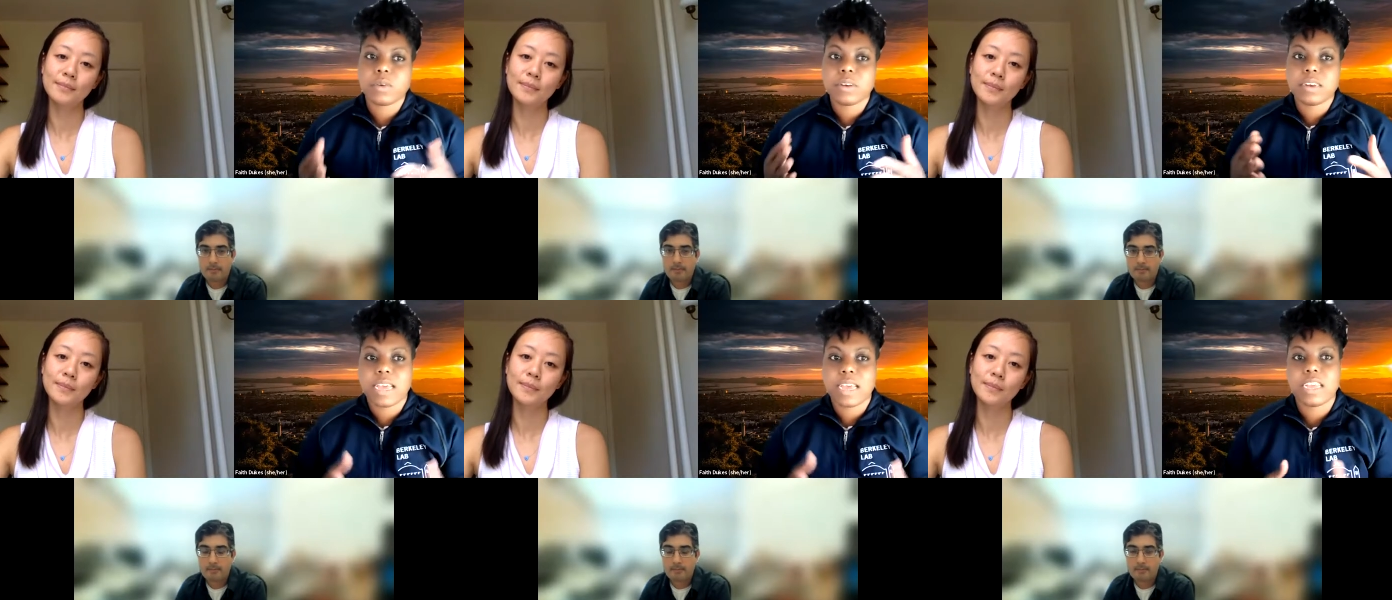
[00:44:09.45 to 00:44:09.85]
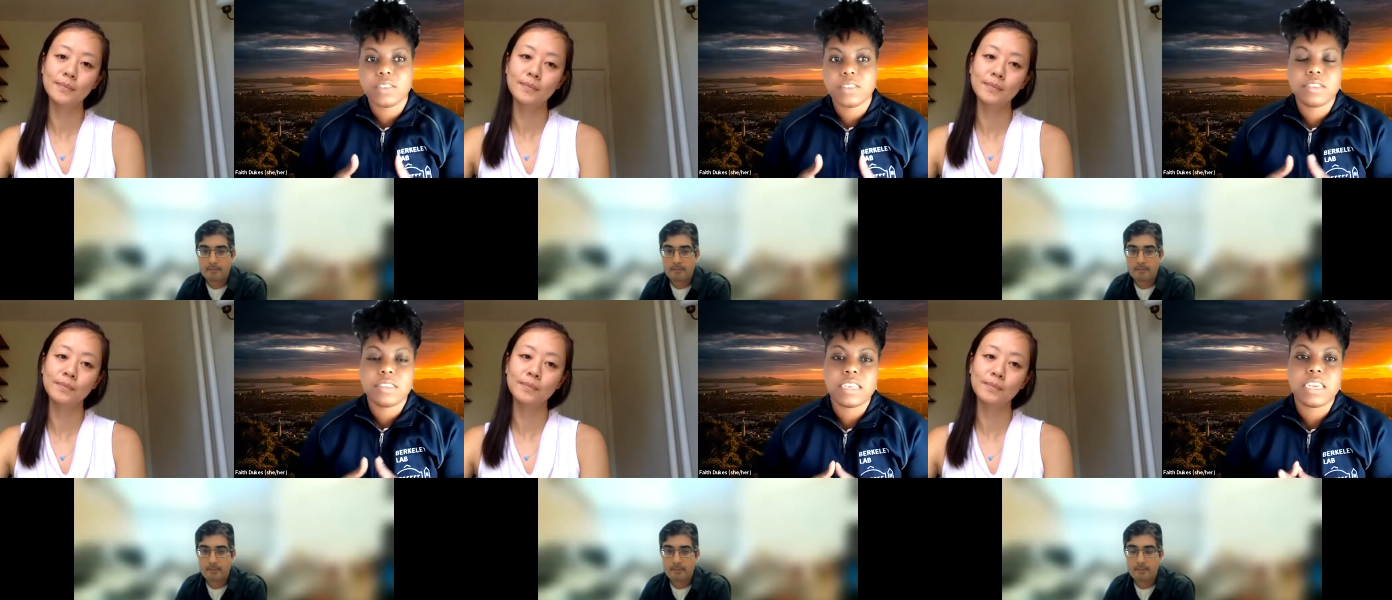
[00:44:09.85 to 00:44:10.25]
Speaker 1: We're not
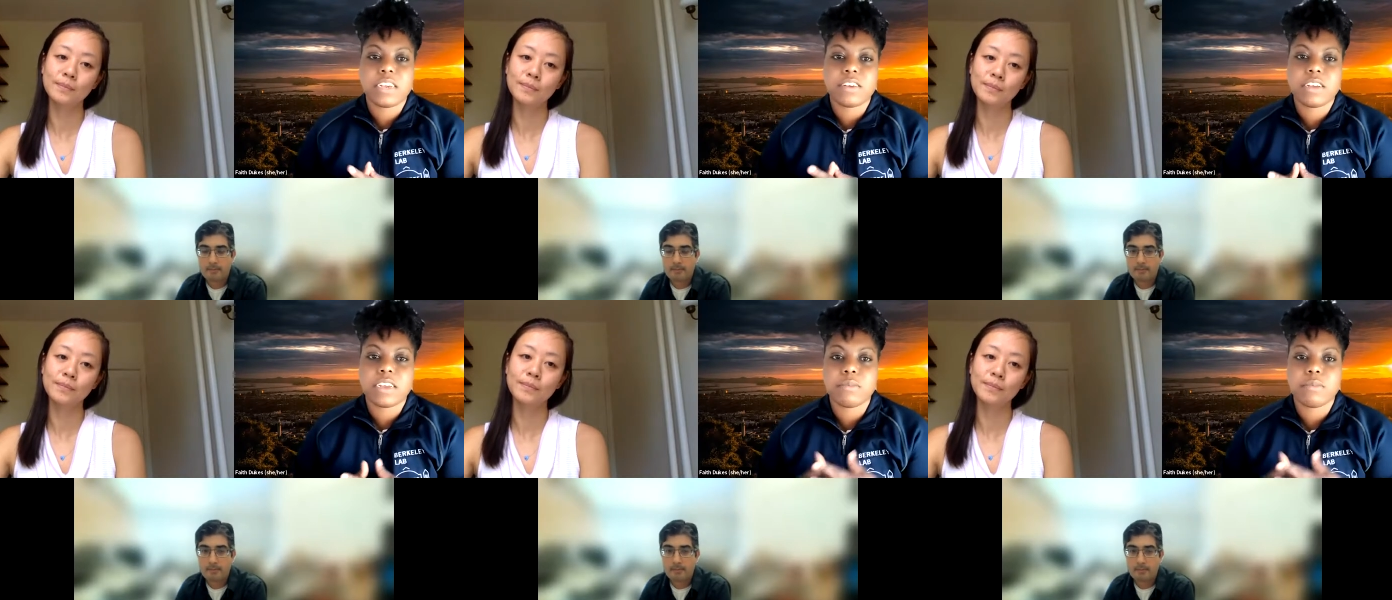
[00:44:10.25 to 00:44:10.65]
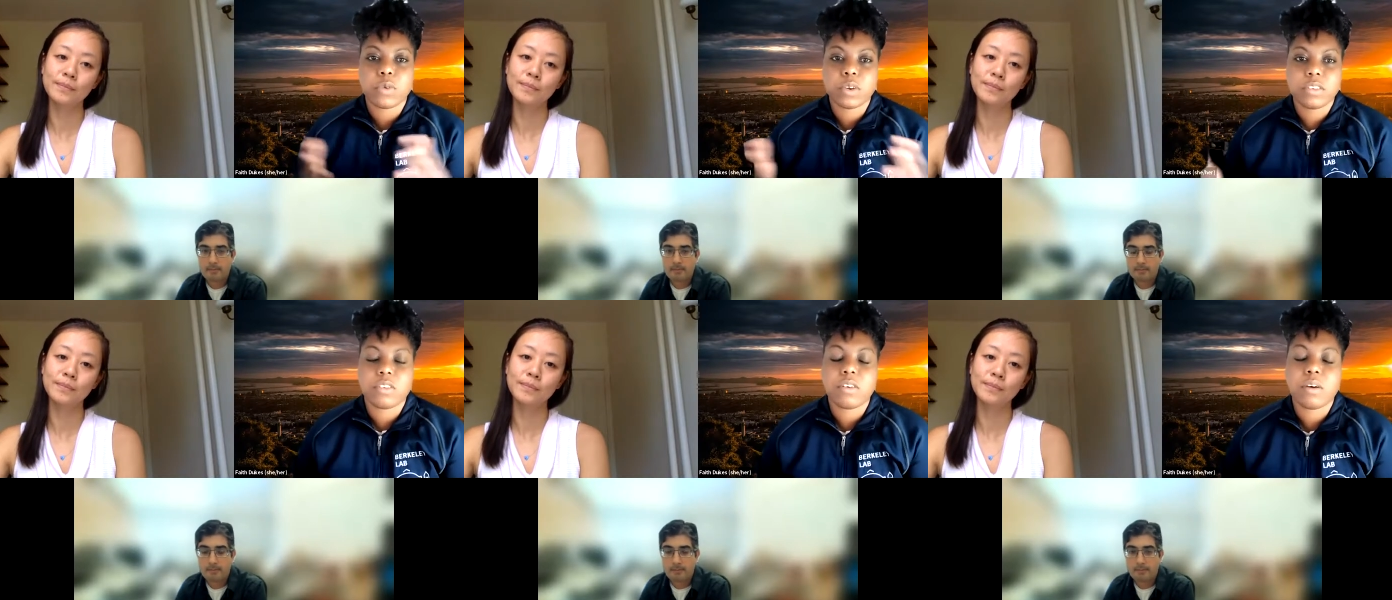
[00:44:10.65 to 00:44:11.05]
used to hearing
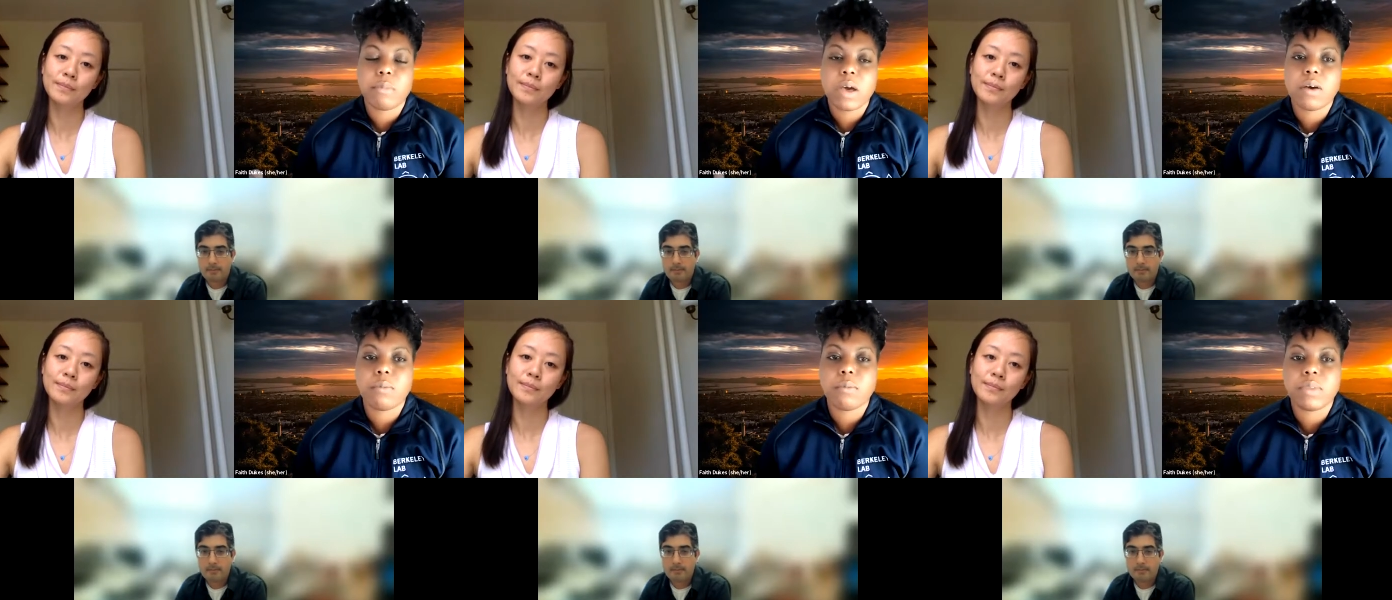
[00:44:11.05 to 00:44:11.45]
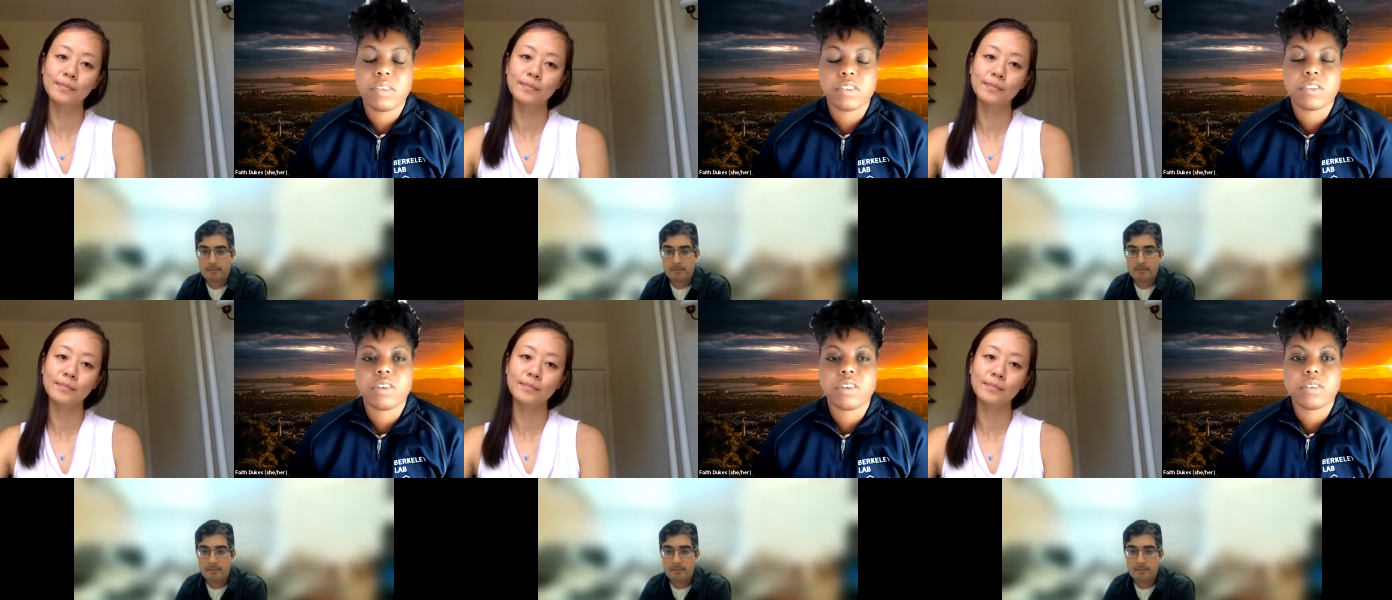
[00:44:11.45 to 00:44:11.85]
more so about
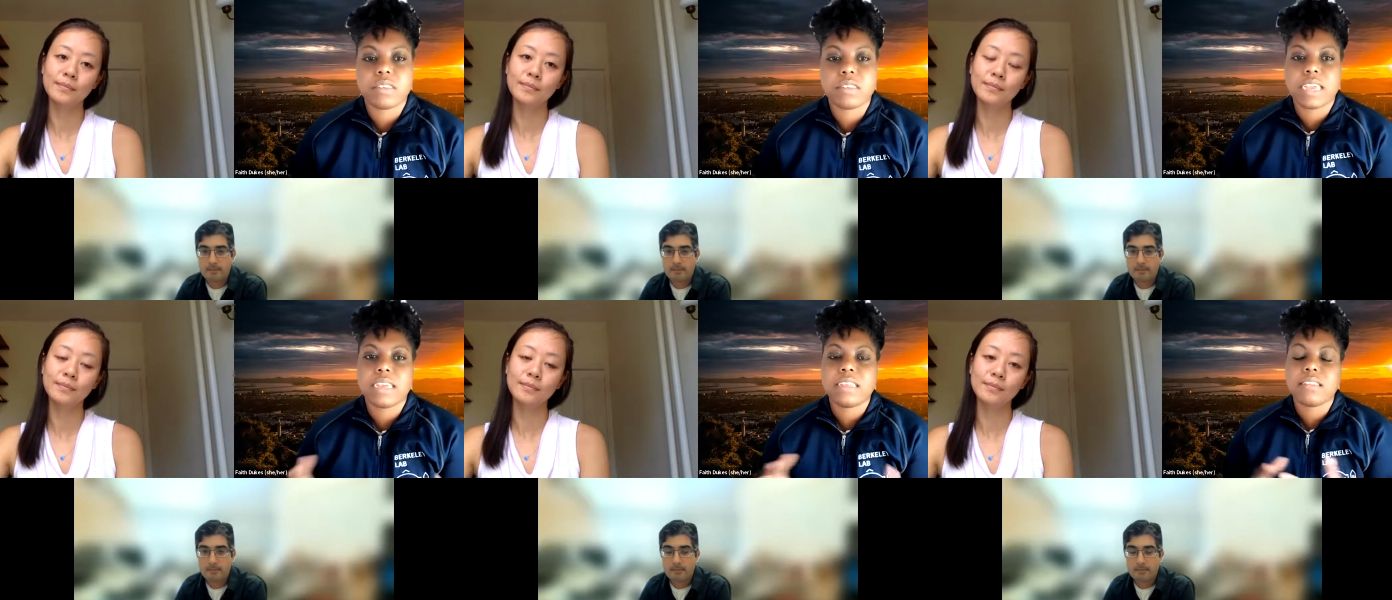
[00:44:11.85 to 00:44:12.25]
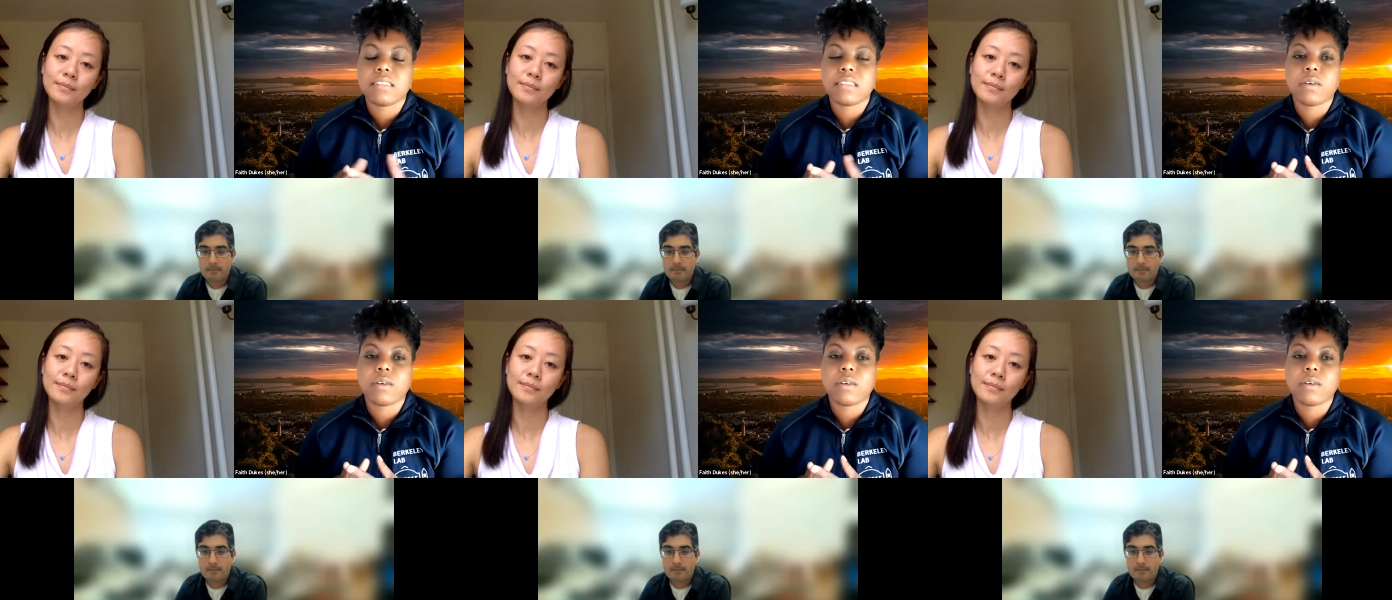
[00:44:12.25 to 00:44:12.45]
material science.